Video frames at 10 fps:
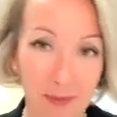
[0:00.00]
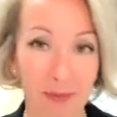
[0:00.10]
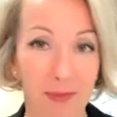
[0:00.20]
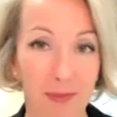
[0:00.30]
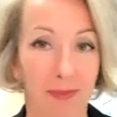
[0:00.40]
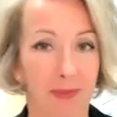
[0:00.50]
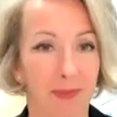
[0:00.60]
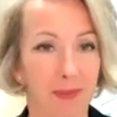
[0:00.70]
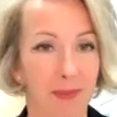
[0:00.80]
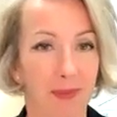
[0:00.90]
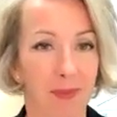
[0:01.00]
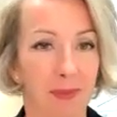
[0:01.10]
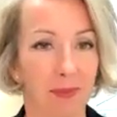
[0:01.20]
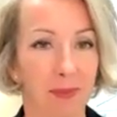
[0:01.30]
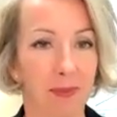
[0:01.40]

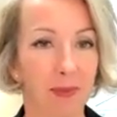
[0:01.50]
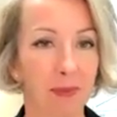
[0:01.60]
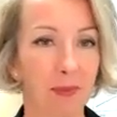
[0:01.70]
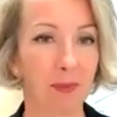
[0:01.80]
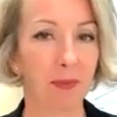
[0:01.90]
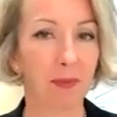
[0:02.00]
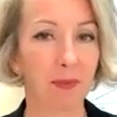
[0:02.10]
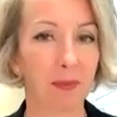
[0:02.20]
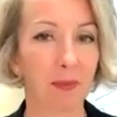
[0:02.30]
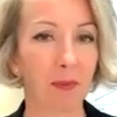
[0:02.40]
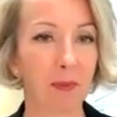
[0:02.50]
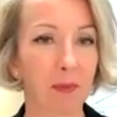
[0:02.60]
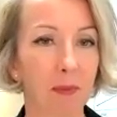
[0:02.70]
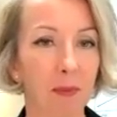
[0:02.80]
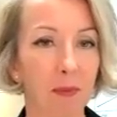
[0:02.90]

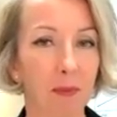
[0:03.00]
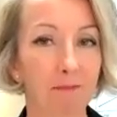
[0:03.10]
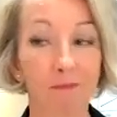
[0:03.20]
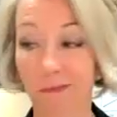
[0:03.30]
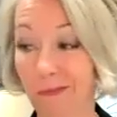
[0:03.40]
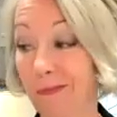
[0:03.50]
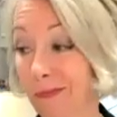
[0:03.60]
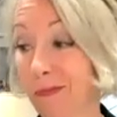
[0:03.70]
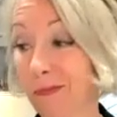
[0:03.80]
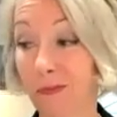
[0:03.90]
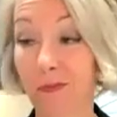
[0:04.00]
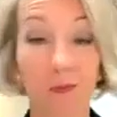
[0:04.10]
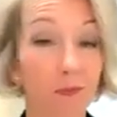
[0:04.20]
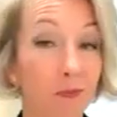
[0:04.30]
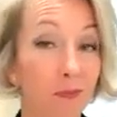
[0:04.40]

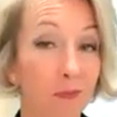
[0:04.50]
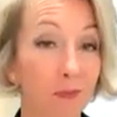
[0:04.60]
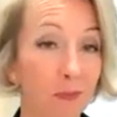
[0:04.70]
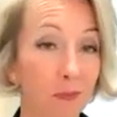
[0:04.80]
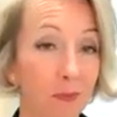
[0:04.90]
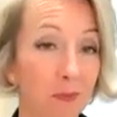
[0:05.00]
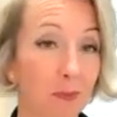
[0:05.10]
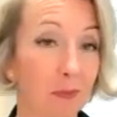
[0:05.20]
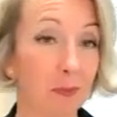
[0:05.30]
No words are spoken by the person on screen.